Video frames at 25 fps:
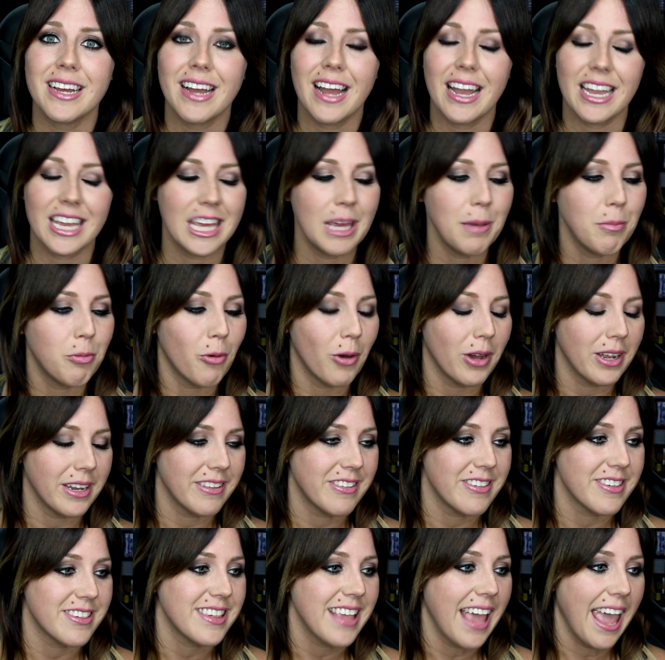I keep wanting
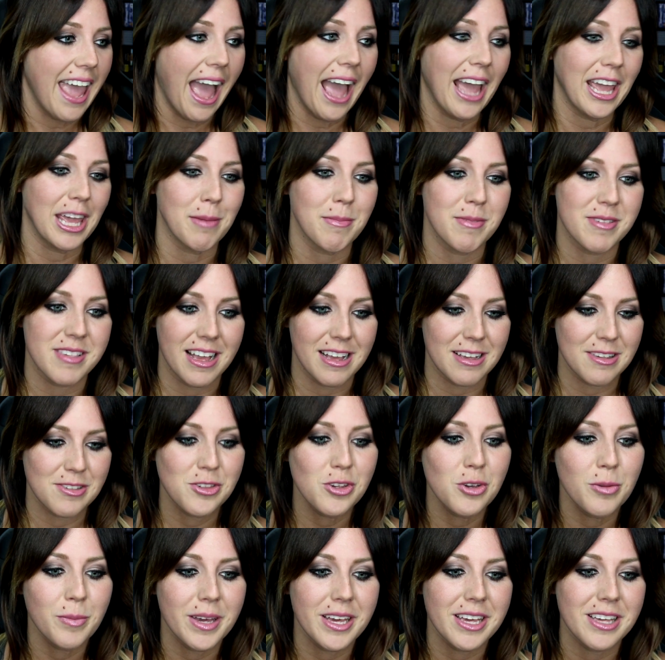to say I Am
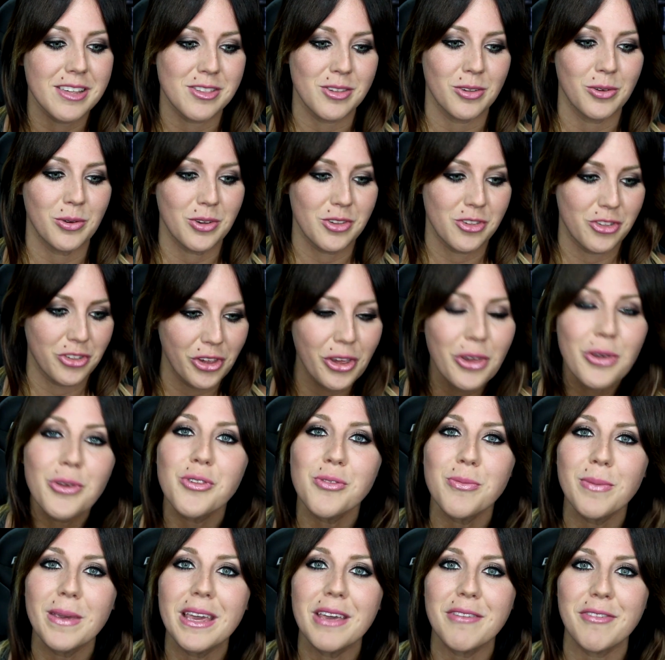Satsuma, so excuse
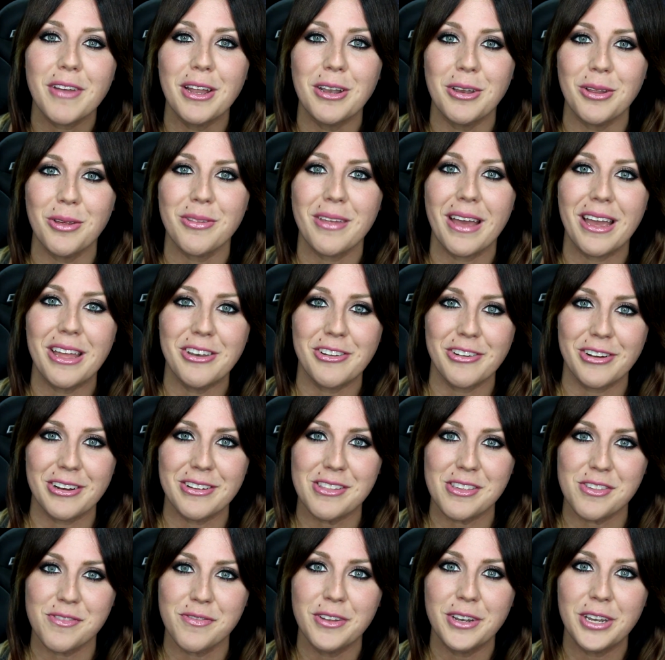me if I do that during
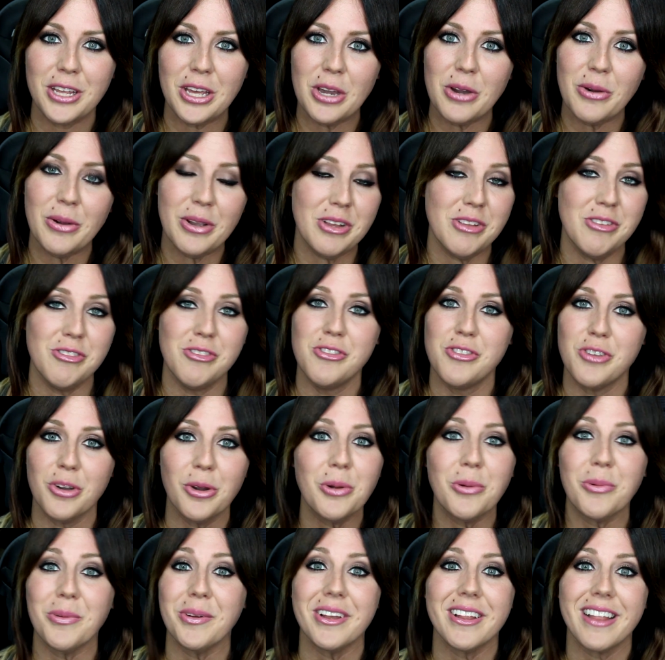this video and
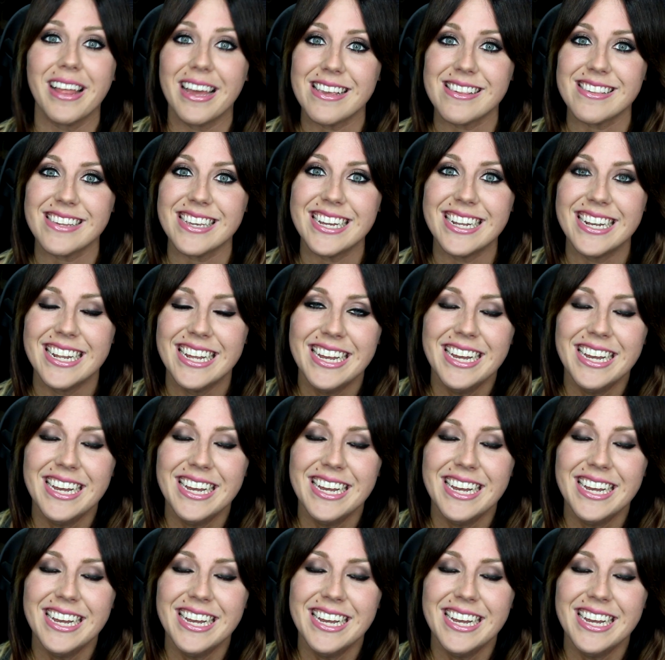don't realize it.